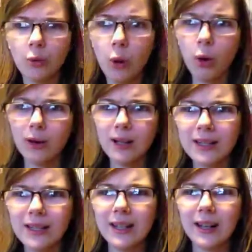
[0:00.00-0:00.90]

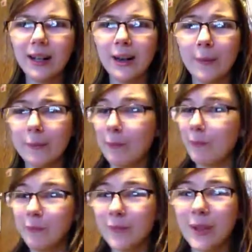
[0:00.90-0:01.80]
Whoa.
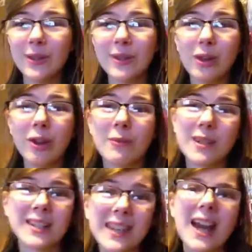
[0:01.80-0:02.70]
There's condoms
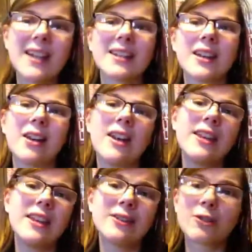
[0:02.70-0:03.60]
like that, and
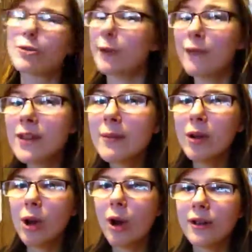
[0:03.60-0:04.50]
then there's also
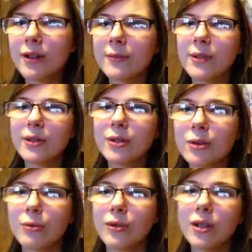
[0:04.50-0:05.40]
female condoms
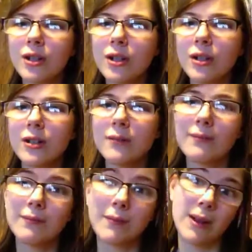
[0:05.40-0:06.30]
too.
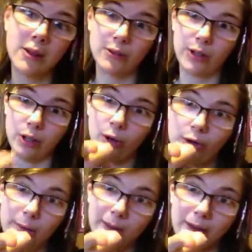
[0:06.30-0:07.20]
You didn't
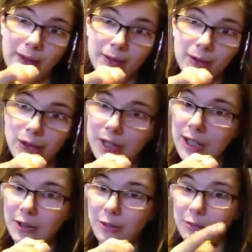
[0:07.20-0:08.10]
know about that,
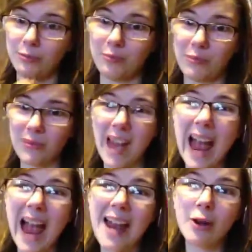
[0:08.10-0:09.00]
didn't you?
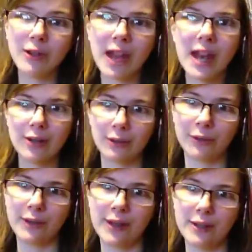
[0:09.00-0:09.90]
I learned that at
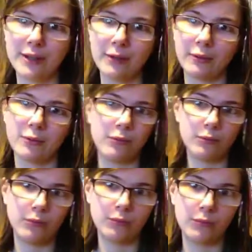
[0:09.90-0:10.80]
YouthNet,
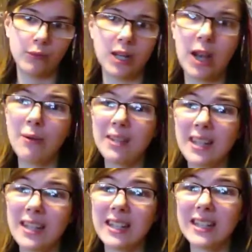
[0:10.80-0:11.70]
and that was
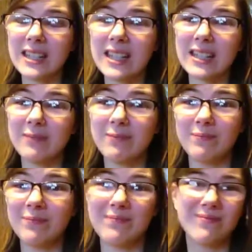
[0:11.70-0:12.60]
like
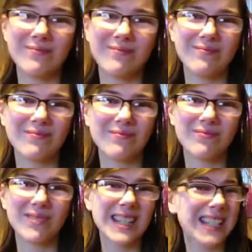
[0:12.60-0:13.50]
in
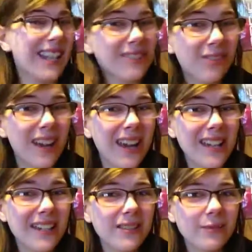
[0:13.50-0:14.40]
10th
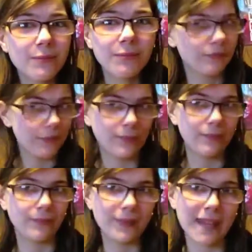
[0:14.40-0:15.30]
grade.
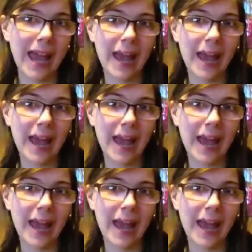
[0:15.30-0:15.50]
Yeah.